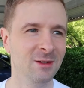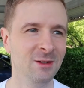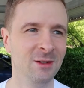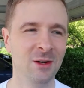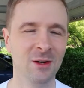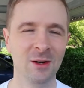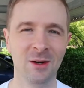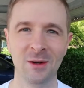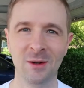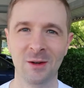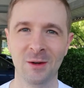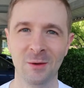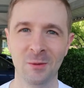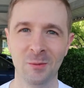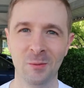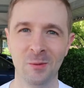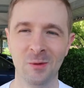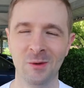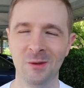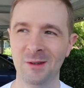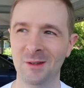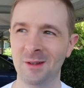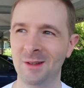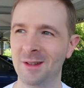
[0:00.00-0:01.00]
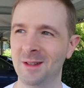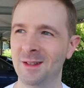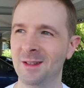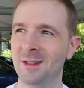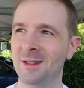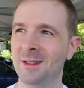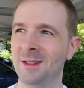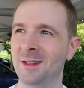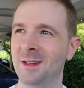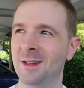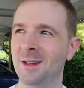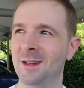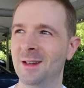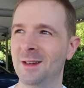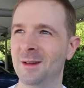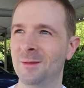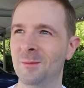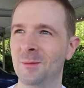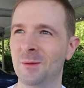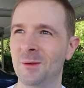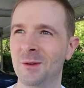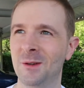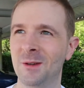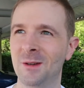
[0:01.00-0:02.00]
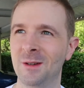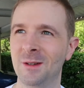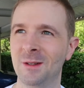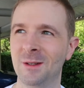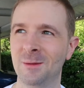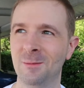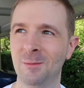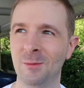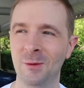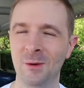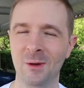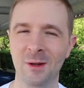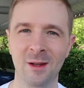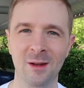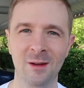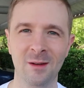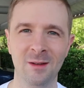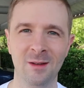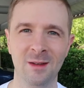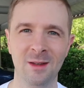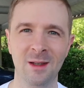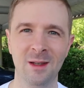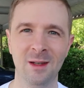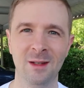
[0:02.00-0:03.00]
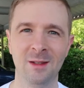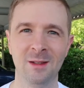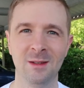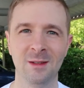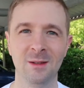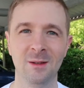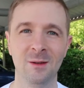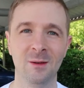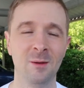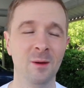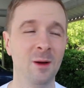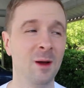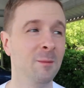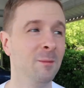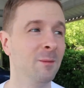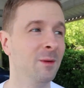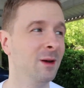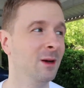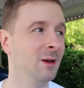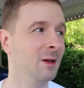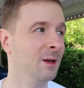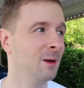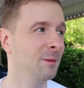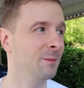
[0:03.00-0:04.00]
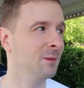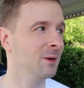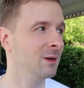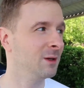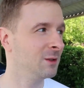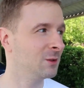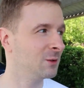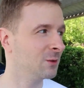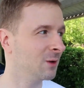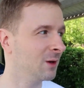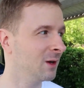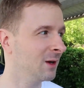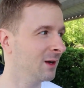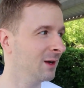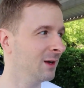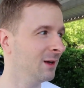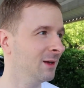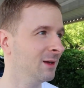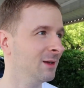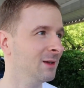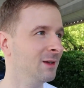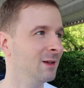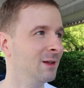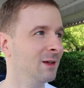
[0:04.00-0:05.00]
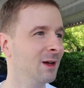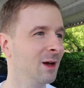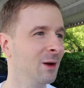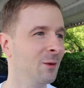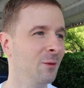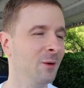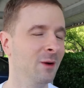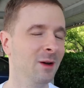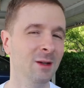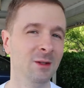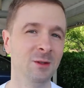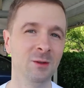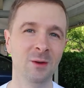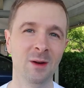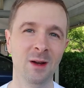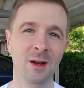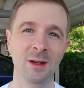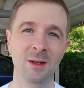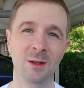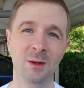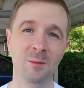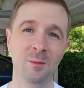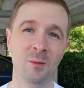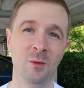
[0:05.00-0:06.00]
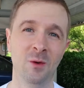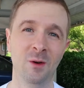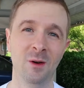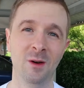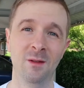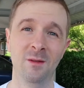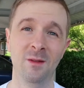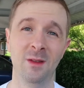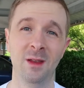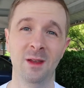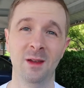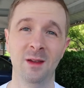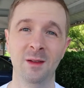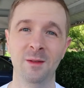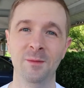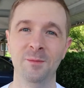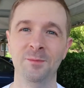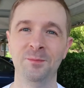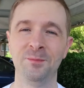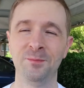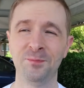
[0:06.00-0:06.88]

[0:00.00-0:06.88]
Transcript: darker wood, uh, more spookier things. So I'm gonna I'm gonna try and uh, I want to try and do more of the